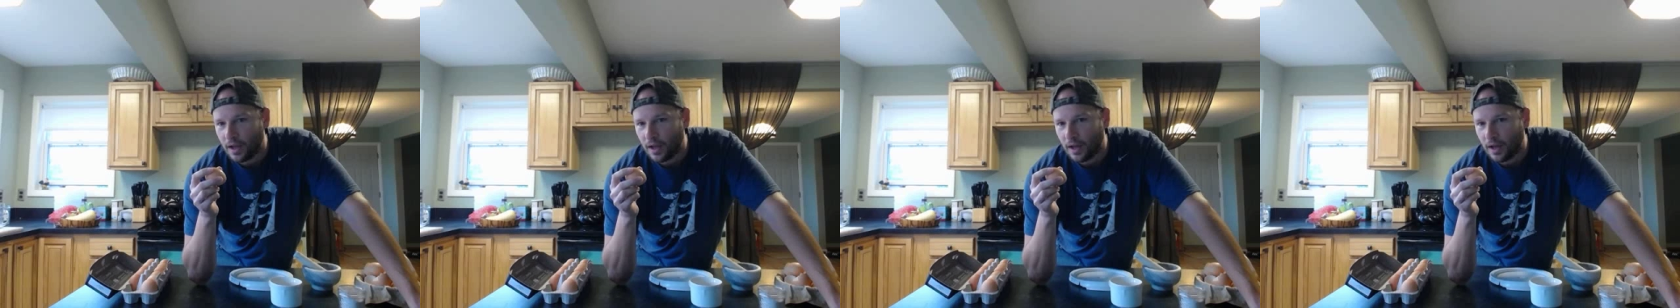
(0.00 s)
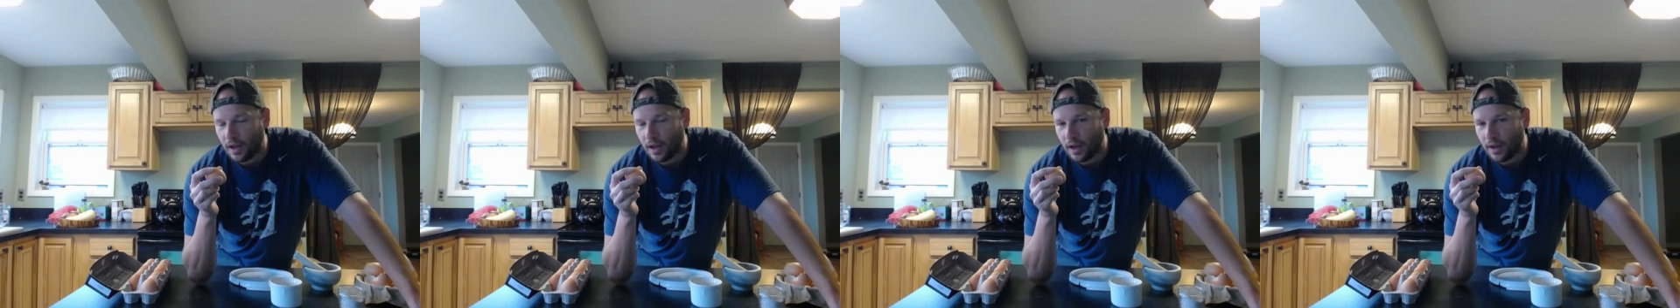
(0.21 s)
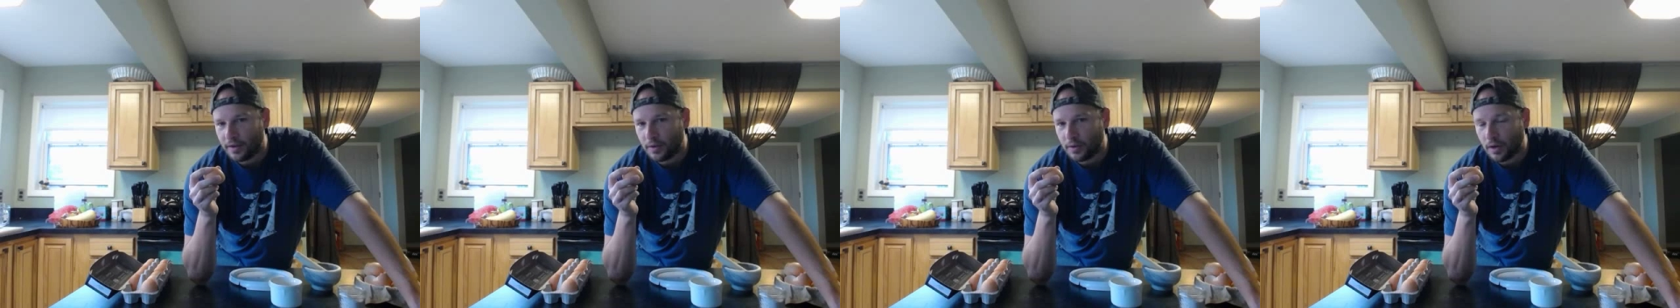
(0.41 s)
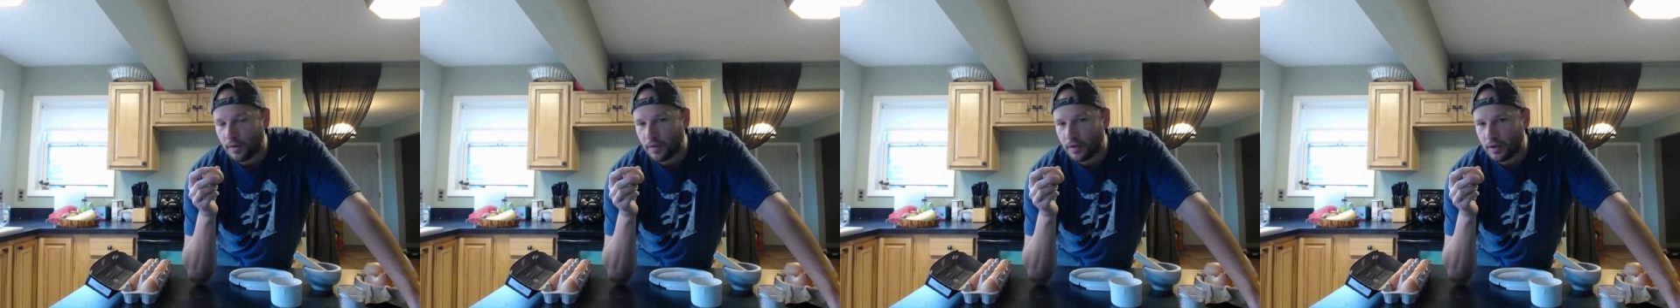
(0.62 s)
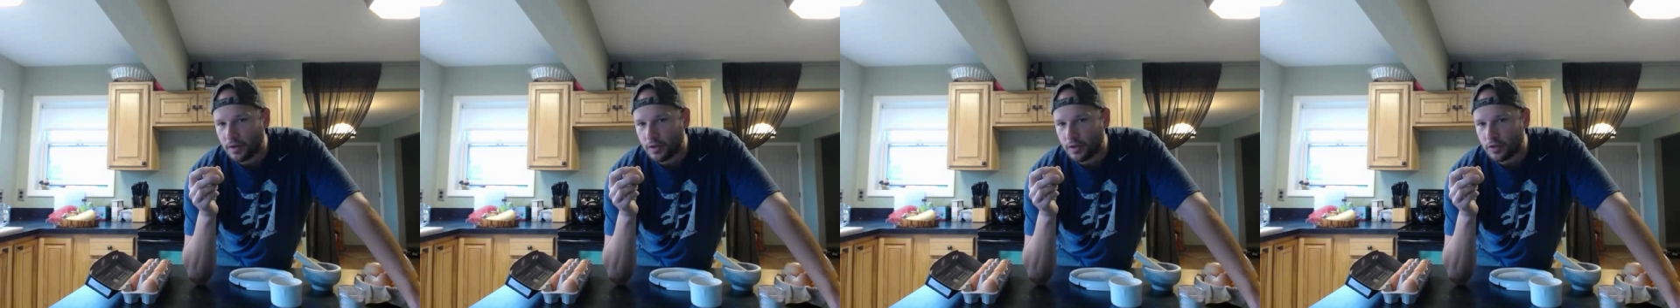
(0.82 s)
I don't have
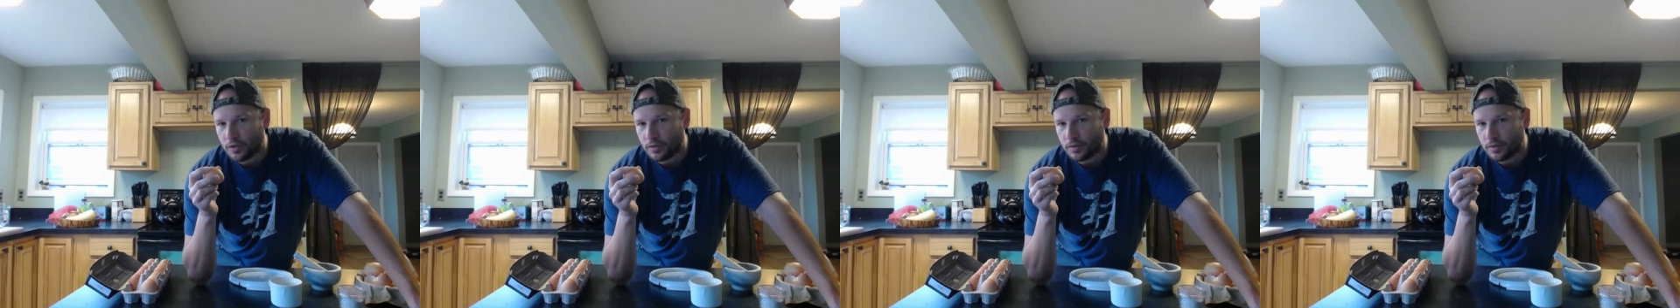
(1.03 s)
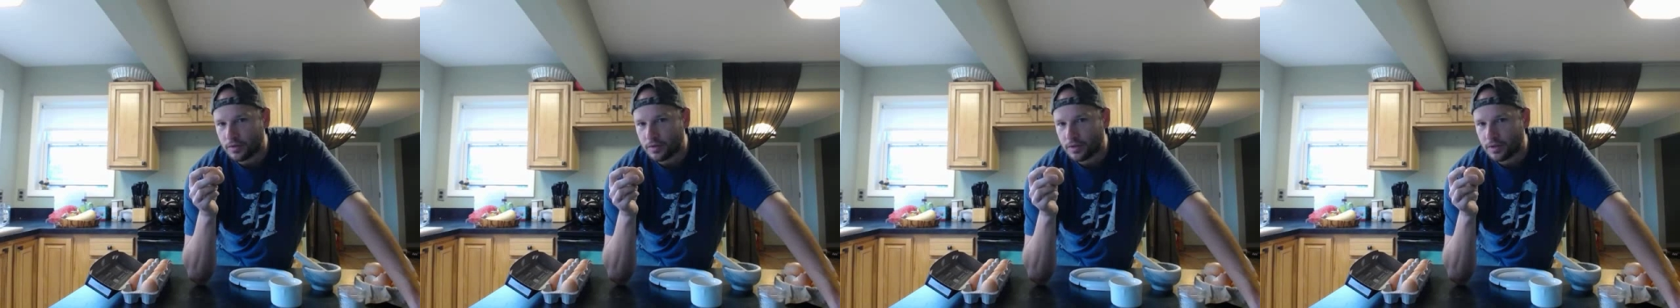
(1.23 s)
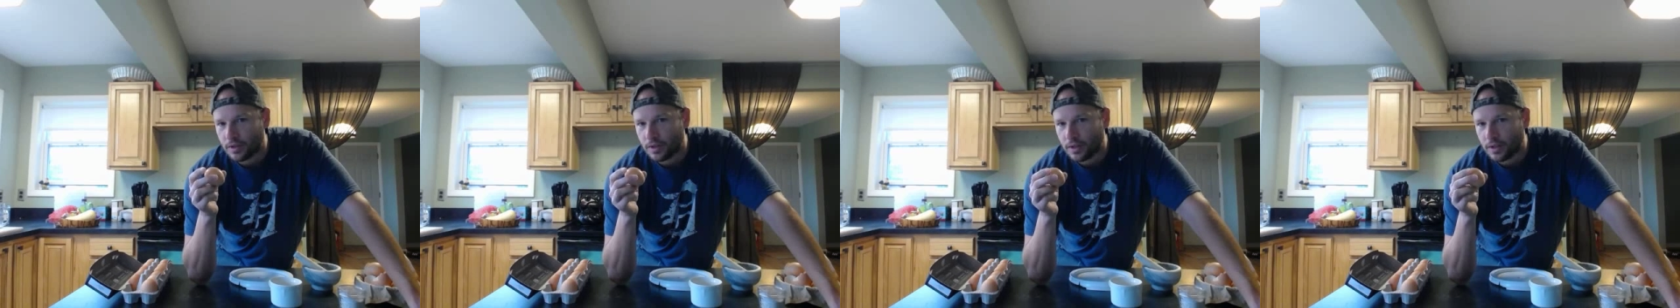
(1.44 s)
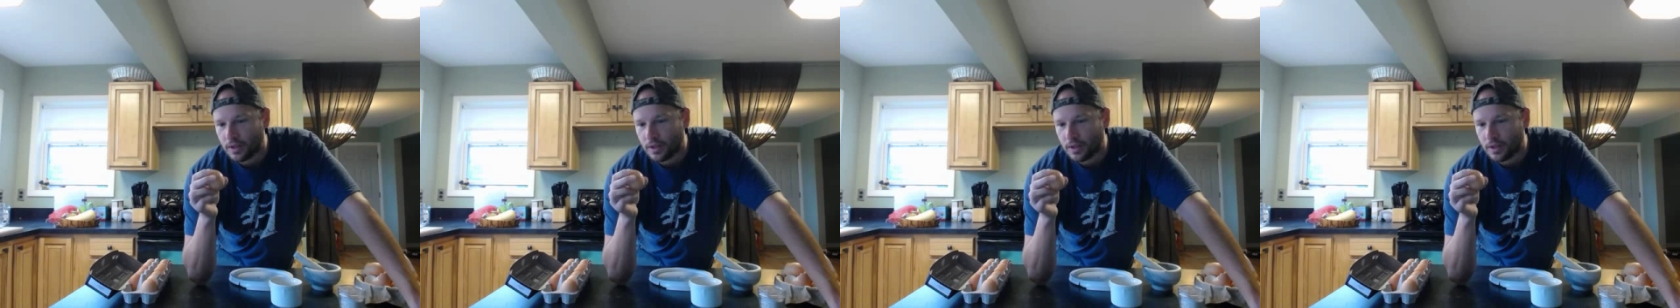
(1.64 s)
any issues.